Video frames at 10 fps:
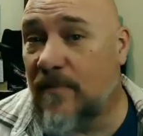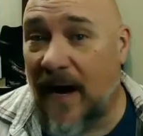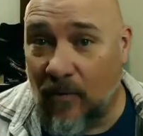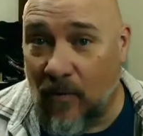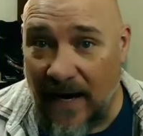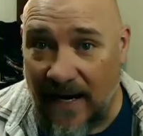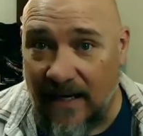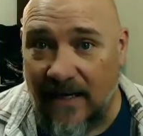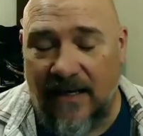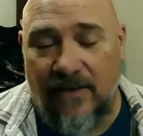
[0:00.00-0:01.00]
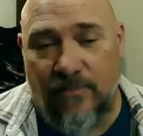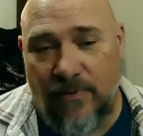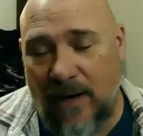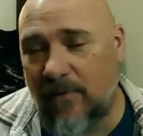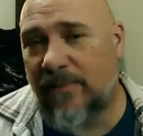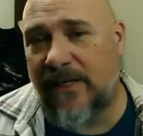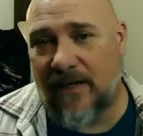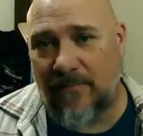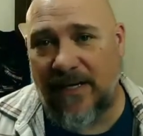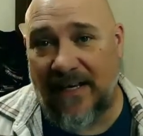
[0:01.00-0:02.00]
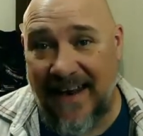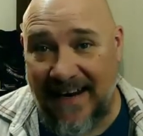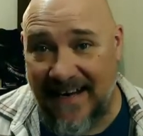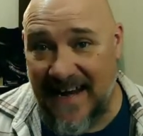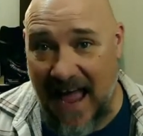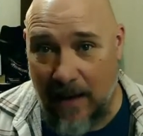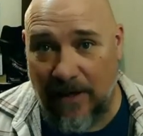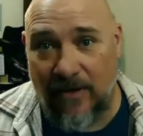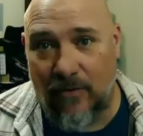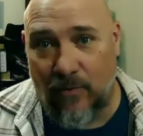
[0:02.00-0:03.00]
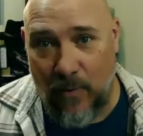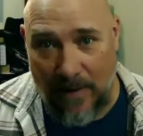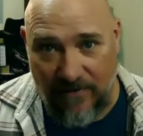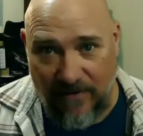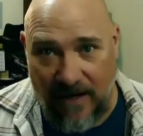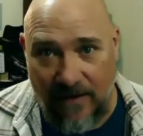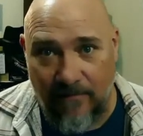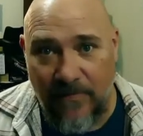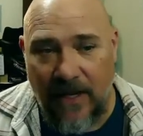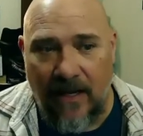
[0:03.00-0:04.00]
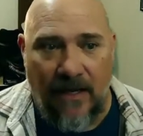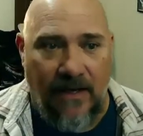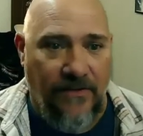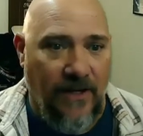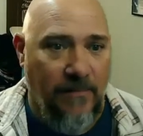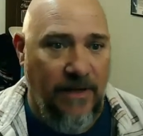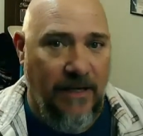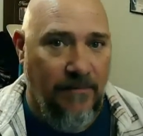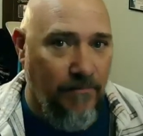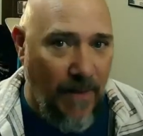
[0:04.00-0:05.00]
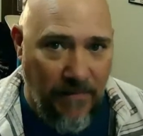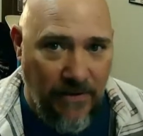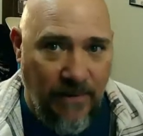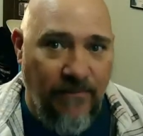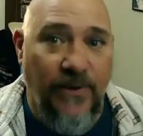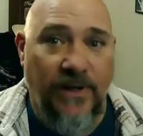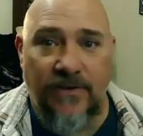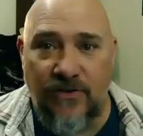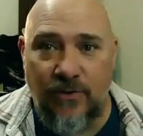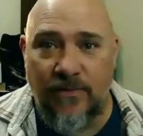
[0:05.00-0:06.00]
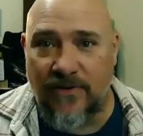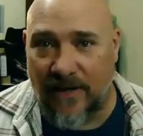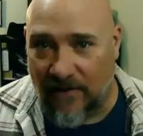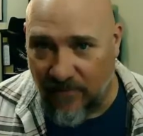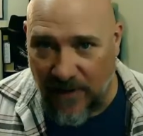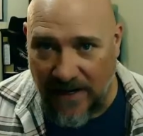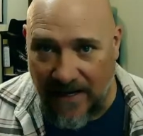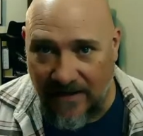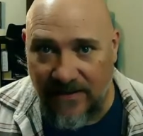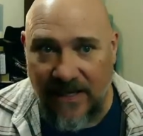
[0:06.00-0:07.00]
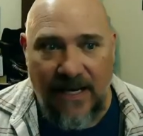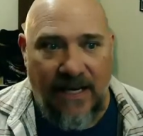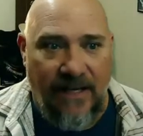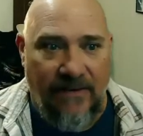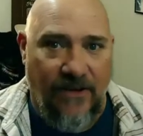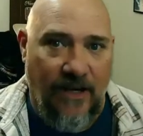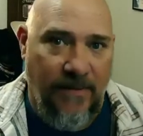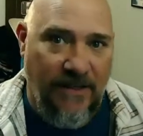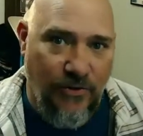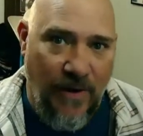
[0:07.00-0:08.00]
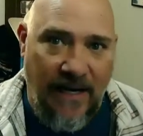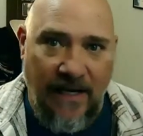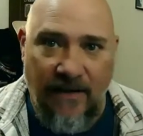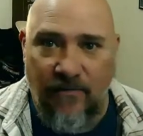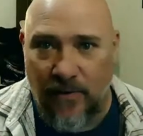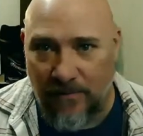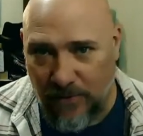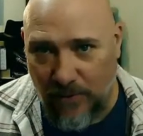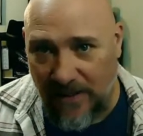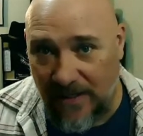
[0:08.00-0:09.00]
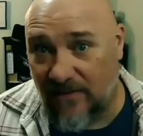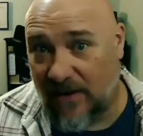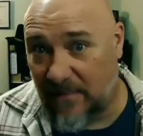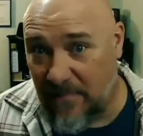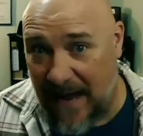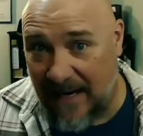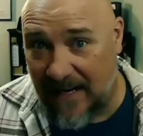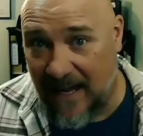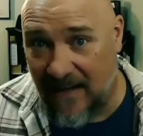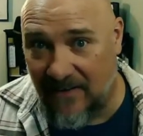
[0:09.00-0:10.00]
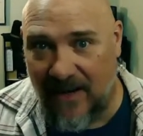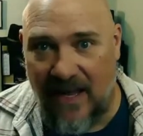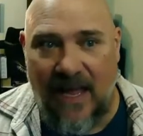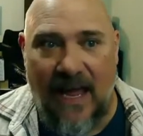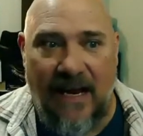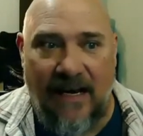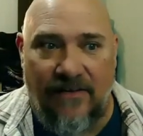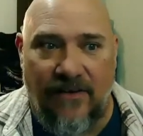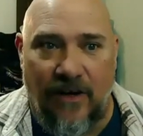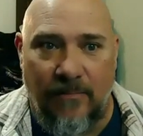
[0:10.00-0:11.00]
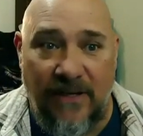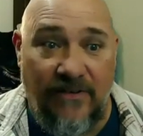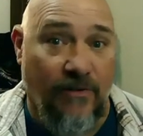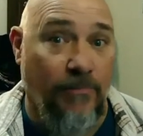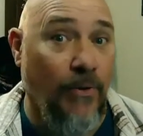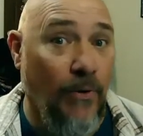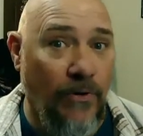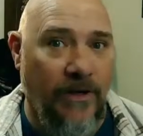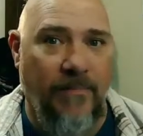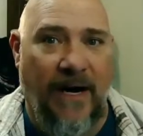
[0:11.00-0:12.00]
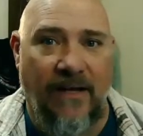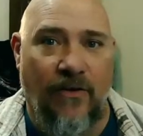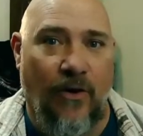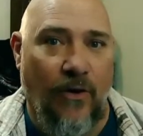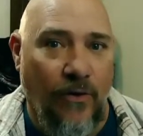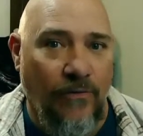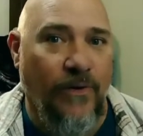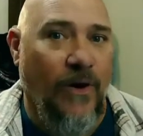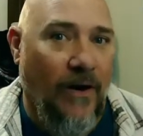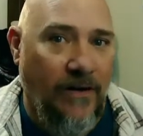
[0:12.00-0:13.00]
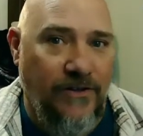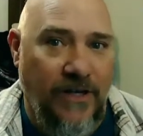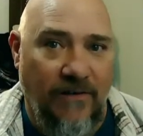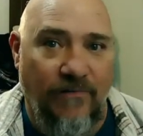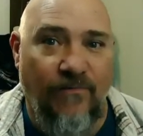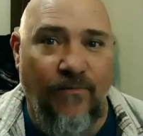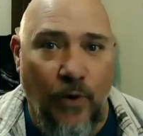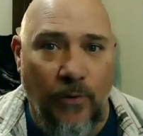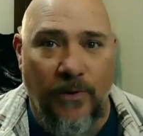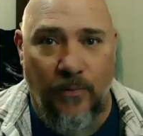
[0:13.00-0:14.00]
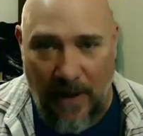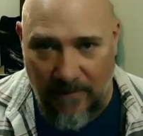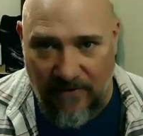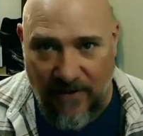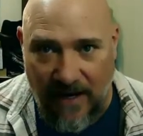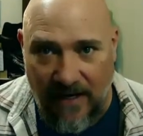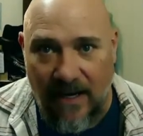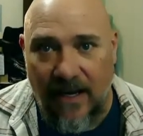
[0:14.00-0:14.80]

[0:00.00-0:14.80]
my way, it's probably going to be a dynamic website. It's going to be membership for consumers on the front end. It's going to be training for employees on the back end. And it's going to be supported by an overarching forward website